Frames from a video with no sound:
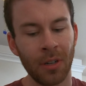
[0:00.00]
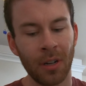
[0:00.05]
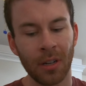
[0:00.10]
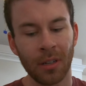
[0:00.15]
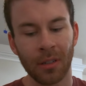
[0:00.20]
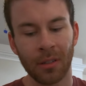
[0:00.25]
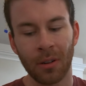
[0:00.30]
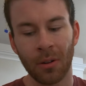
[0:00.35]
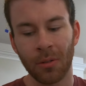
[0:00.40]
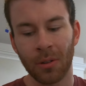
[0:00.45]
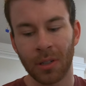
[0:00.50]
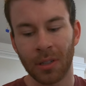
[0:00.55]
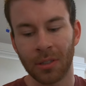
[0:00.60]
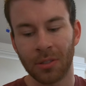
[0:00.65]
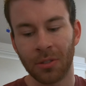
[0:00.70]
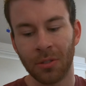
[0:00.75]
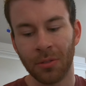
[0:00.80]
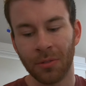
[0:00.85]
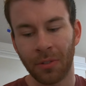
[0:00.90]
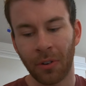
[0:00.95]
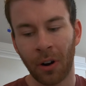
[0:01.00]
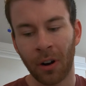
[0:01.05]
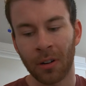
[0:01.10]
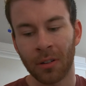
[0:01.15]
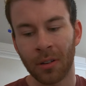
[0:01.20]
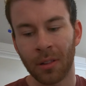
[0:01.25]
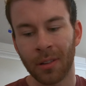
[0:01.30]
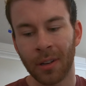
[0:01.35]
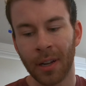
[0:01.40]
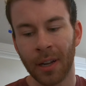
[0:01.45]
you're not going too far
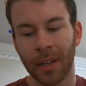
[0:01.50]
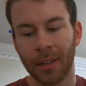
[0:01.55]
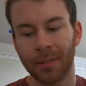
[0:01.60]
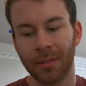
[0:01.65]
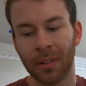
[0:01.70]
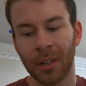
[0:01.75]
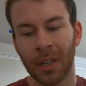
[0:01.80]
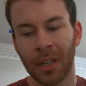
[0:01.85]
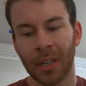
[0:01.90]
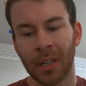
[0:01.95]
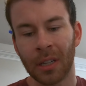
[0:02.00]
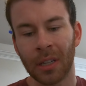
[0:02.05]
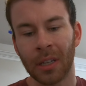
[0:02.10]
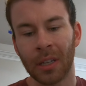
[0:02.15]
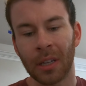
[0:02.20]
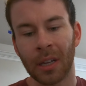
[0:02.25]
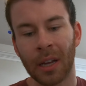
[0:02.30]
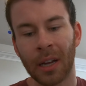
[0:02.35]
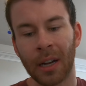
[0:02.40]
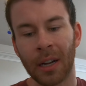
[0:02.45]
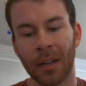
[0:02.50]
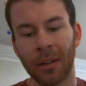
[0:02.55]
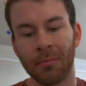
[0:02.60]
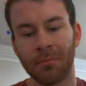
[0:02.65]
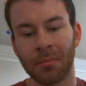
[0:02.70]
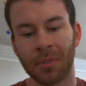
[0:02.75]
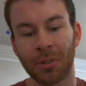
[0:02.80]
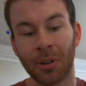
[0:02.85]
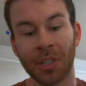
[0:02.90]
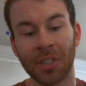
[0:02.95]
under the knife.
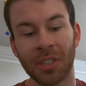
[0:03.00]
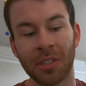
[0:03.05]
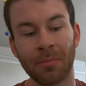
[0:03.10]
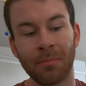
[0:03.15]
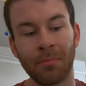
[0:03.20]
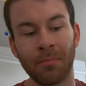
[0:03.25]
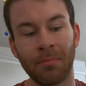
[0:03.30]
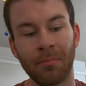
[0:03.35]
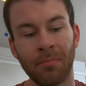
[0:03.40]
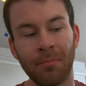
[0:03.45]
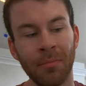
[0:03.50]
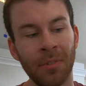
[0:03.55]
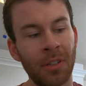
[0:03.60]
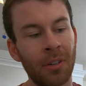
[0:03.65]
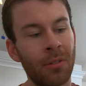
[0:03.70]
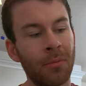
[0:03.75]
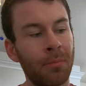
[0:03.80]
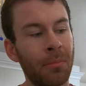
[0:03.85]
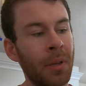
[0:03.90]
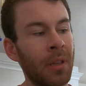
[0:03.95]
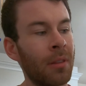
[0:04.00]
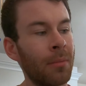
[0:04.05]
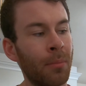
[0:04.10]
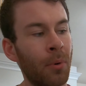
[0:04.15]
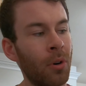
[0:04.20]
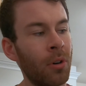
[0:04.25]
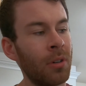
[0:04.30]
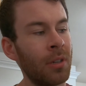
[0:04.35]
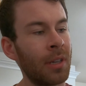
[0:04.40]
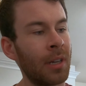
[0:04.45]
So I just, bit the
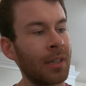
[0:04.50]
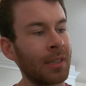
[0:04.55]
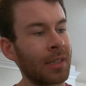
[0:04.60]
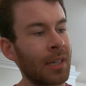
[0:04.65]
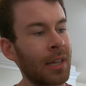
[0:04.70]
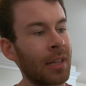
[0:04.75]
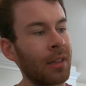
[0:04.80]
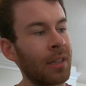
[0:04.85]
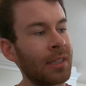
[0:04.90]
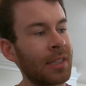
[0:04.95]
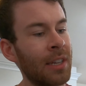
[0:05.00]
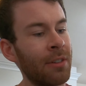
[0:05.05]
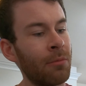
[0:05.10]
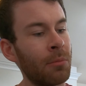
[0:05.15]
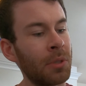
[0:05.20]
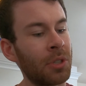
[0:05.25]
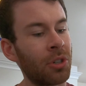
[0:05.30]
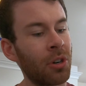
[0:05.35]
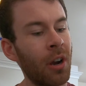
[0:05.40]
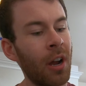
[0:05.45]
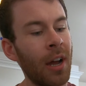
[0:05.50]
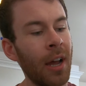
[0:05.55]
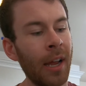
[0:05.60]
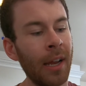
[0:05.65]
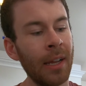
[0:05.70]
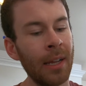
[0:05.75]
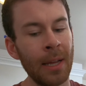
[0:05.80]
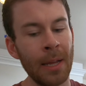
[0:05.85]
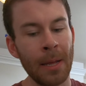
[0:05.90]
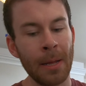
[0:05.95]
bullet. I was like, let's give them a
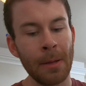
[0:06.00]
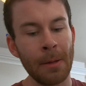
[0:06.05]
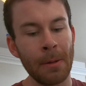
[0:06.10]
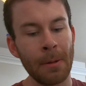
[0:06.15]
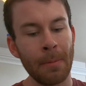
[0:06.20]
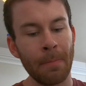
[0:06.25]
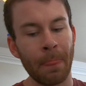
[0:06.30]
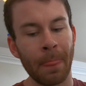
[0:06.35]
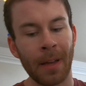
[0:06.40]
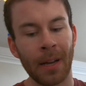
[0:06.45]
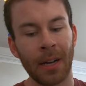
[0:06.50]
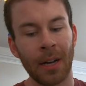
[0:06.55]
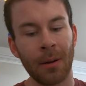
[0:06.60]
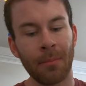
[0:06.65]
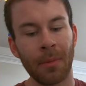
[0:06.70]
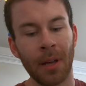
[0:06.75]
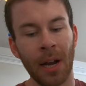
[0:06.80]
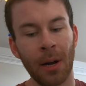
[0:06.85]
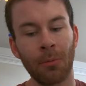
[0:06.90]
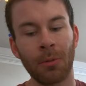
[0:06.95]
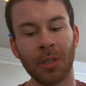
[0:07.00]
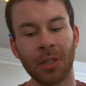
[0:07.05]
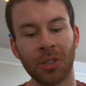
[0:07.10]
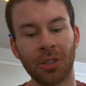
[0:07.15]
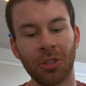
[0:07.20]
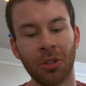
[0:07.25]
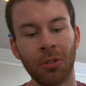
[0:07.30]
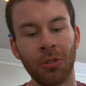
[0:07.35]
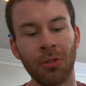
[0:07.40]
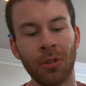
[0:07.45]
try. And I wanted
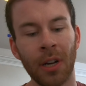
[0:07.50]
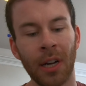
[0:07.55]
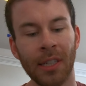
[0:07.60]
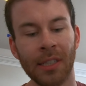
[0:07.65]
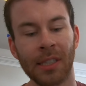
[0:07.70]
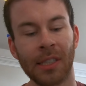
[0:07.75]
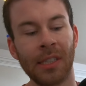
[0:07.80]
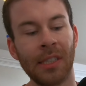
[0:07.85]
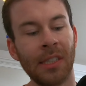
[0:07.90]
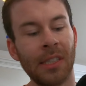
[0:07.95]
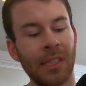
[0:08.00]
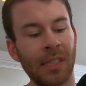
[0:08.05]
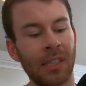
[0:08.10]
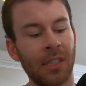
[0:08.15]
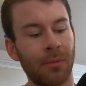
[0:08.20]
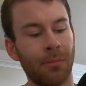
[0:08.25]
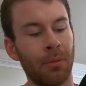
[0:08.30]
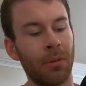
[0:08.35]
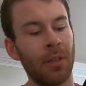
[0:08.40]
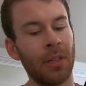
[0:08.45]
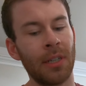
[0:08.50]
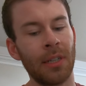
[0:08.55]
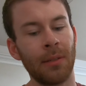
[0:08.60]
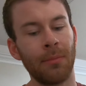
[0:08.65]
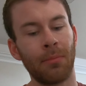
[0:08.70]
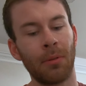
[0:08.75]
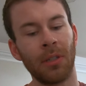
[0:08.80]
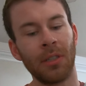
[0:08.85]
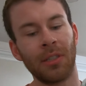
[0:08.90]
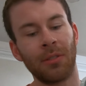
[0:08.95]
to show you guys because these things are
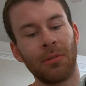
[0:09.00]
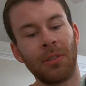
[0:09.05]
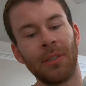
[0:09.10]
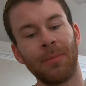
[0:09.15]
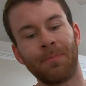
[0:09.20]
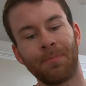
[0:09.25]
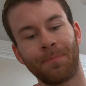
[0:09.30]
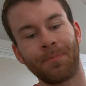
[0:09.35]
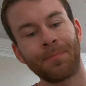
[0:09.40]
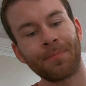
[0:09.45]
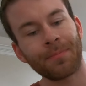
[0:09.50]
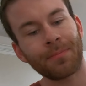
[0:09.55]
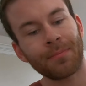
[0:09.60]
pretty sweet.